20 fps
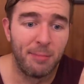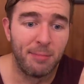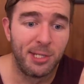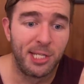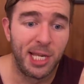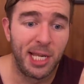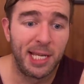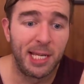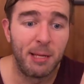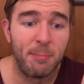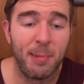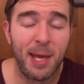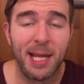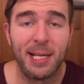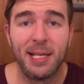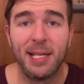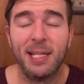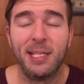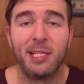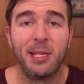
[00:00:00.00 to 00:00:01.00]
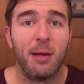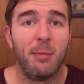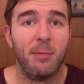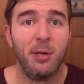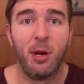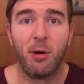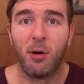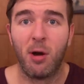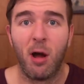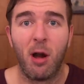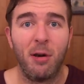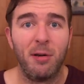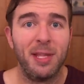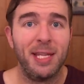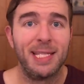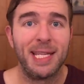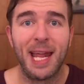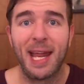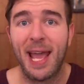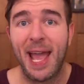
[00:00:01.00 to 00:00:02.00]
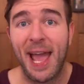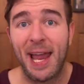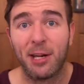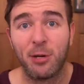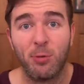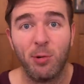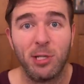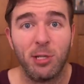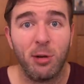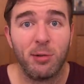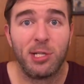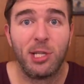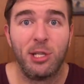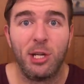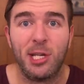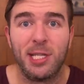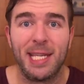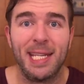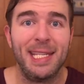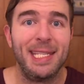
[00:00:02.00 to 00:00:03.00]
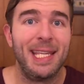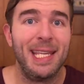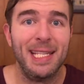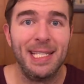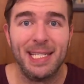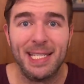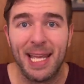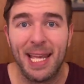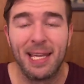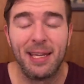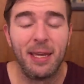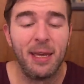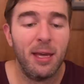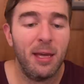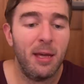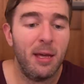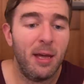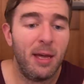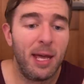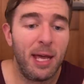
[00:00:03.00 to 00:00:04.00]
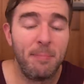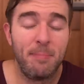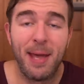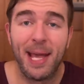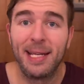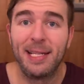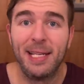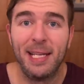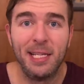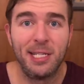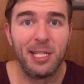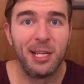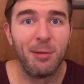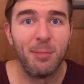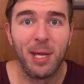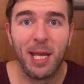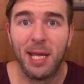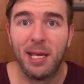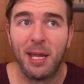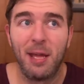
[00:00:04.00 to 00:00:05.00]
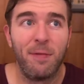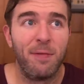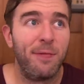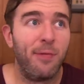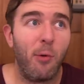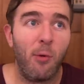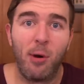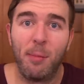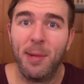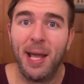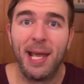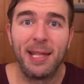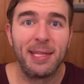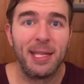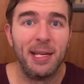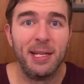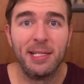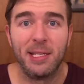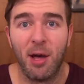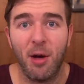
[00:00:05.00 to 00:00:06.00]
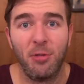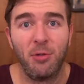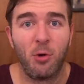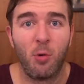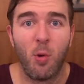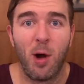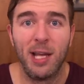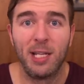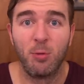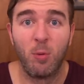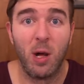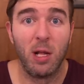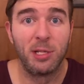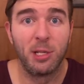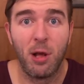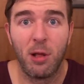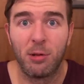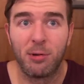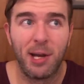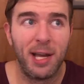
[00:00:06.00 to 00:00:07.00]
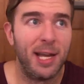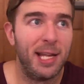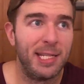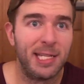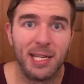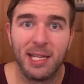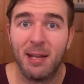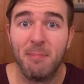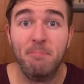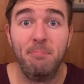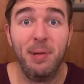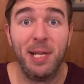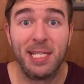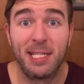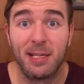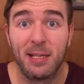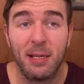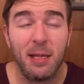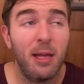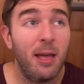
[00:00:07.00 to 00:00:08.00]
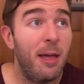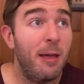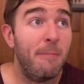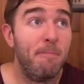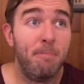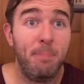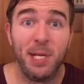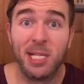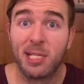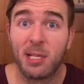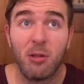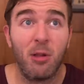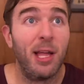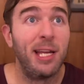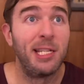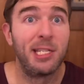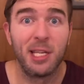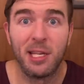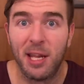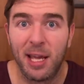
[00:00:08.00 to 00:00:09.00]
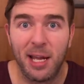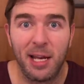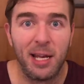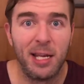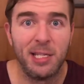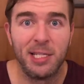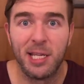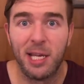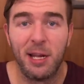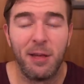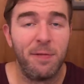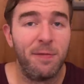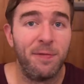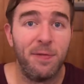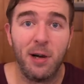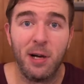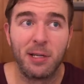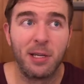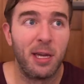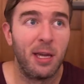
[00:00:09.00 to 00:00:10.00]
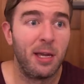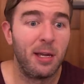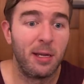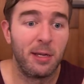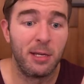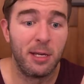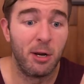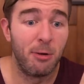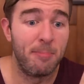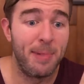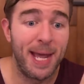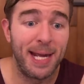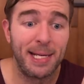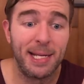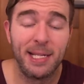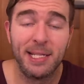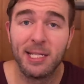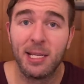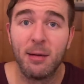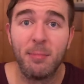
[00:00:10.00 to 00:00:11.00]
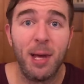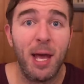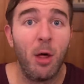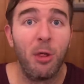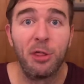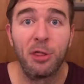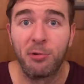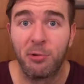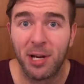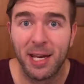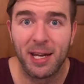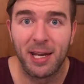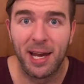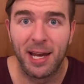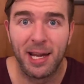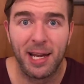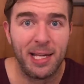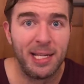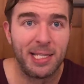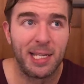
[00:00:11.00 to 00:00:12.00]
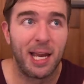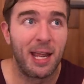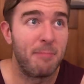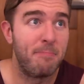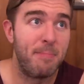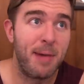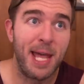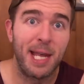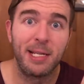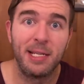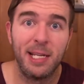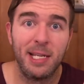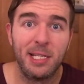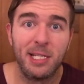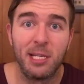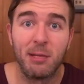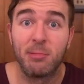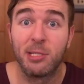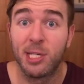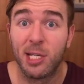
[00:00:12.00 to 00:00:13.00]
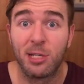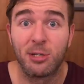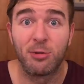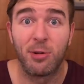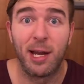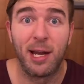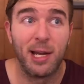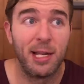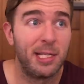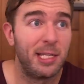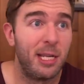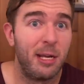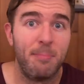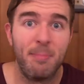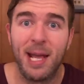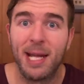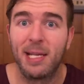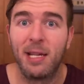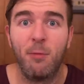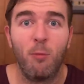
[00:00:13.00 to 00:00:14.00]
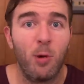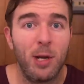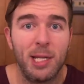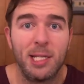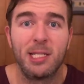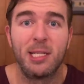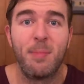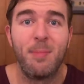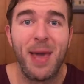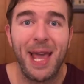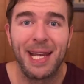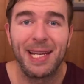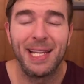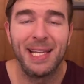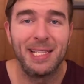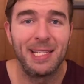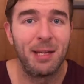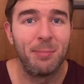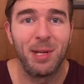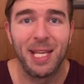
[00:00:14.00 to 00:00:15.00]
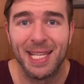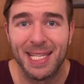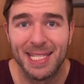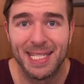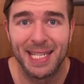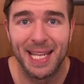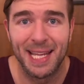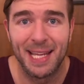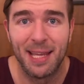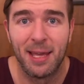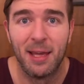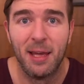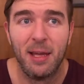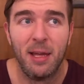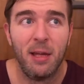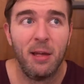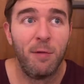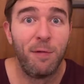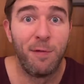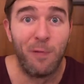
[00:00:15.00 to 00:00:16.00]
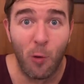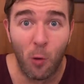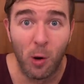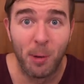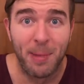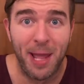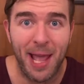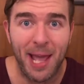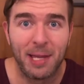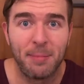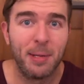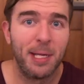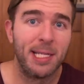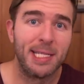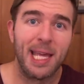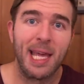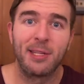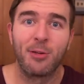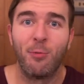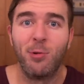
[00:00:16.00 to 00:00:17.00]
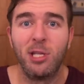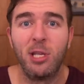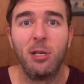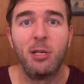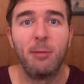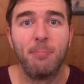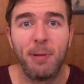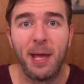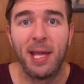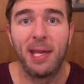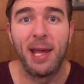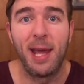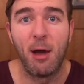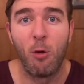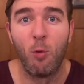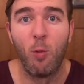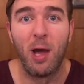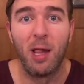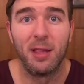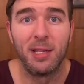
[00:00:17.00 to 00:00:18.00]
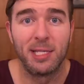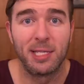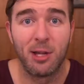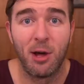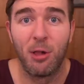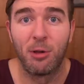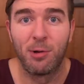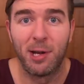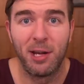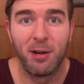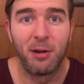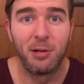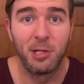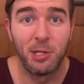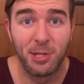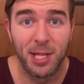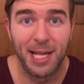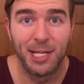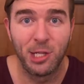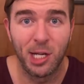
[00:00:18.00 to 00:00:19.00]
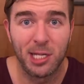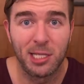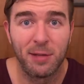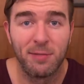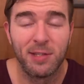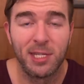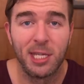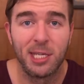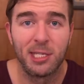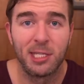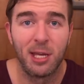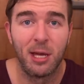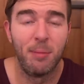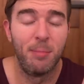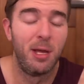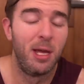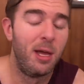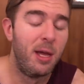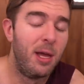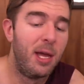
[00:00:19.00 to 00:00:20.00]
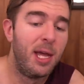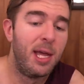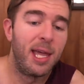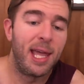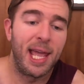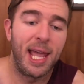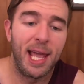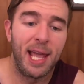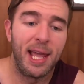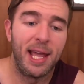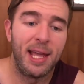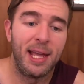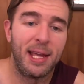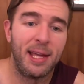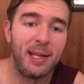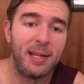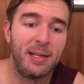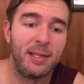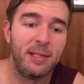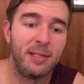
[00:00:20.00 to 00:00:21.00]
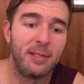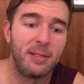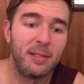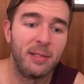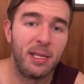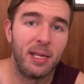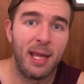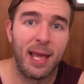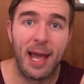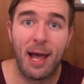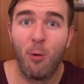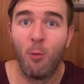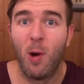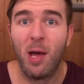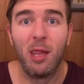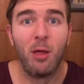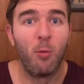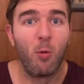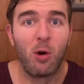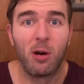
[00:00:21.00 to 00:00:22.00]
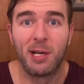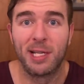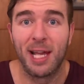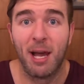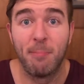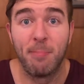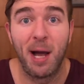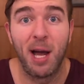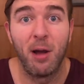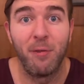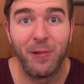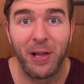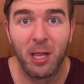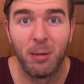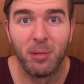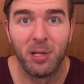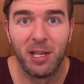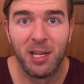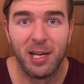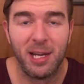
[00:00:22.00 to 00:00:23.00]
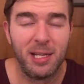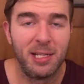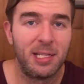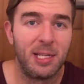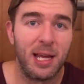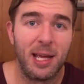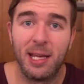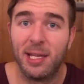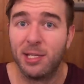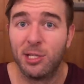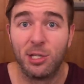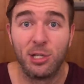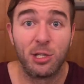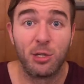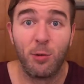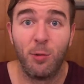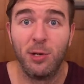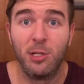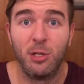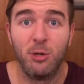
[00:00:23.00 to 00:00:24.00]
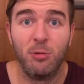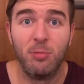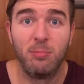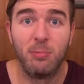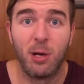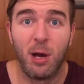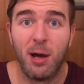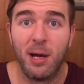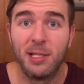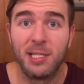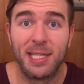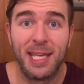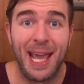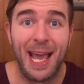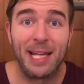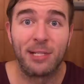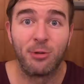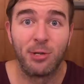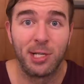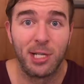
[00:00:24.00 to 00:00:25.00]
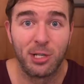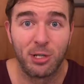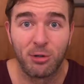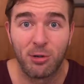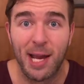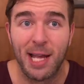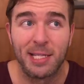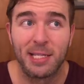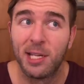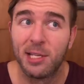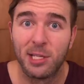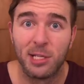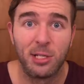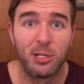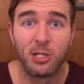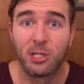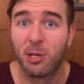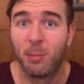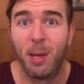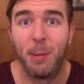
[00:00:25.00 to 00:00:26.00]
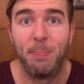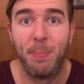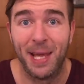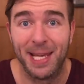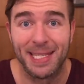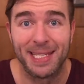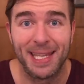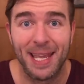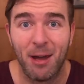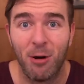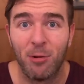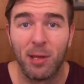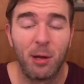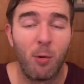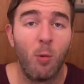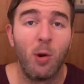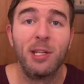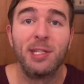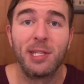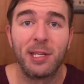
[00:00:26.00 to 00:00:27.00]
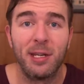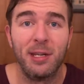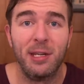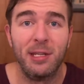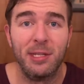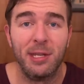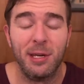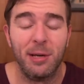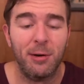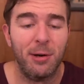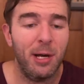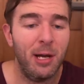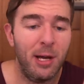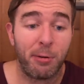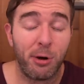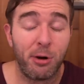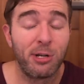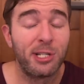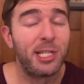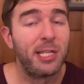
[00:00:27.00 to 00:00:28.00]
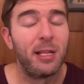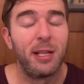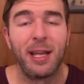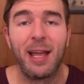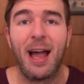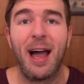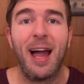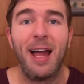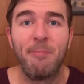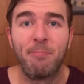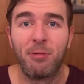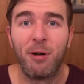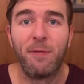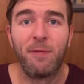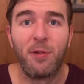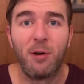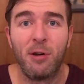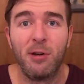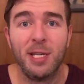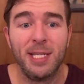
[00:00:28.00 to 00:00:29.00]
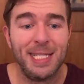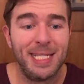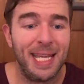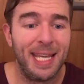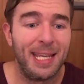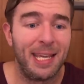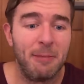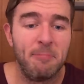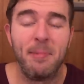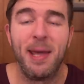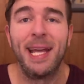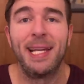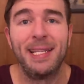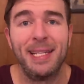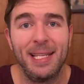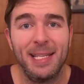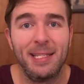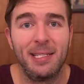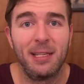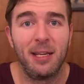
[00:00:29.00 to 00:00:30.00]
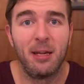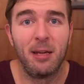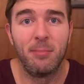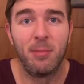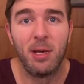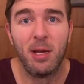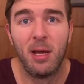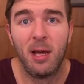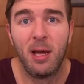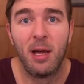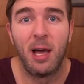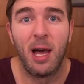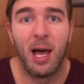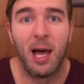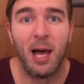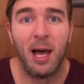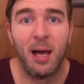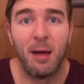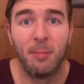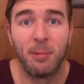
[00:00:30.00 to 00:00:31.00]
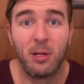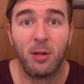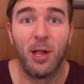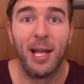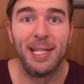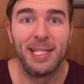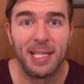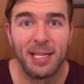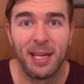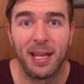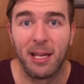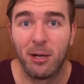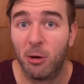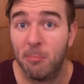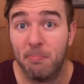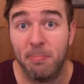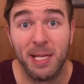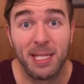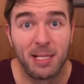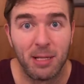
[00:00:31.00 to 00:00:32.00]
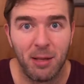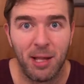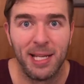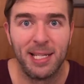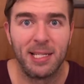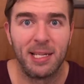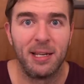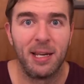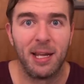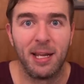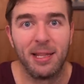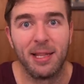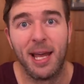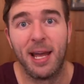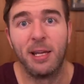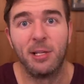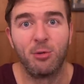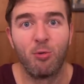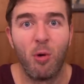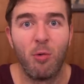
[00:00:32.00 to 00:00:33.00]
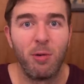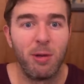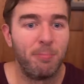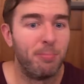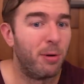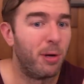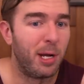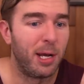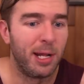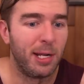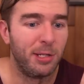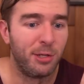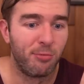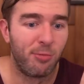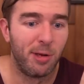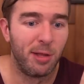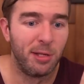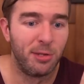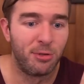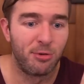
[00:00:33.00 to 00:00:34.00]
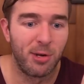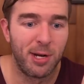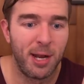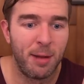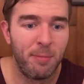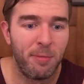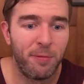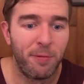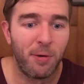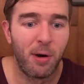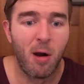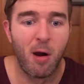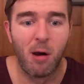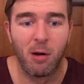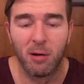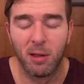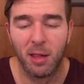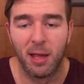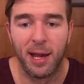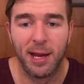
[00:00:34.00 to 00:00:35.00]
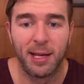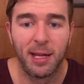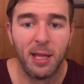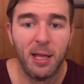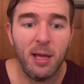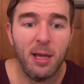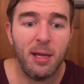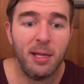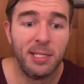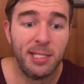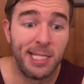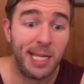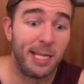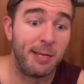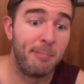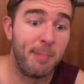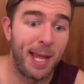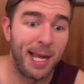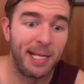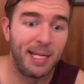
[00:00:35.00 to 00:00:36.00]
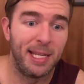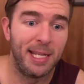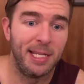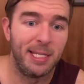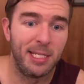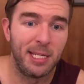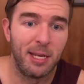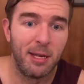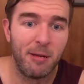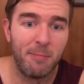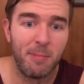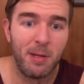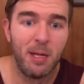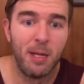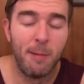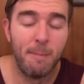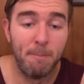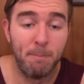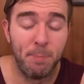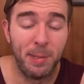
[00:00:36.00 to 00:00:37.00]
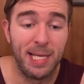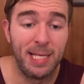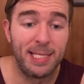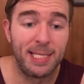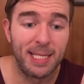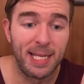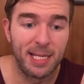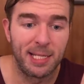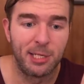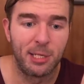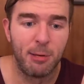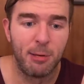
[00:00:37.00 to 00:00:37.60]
zinc and magnesium. Now, are these at adequate dosages? Is the zinc and magnesium in a format that is otherwise well tolerated? Is it a bisglycinate? Is it a fucking, you know, magnesium L-threonate? Is it a magnesium citrate? Is it a what is the magnesium and zinc format? Because that's going to depend how well it's tolerated on your digestive system and how well it works, how bioavailable it is. Is it just going to cause gastric distress? Is it just gonna be pissed out? Like, what is it gonna do? Personally, I prefer zinc and magnesium glycinate or bisglycinate, and that is what we put in Gorilla Dream for our like zinc, magnesium, B6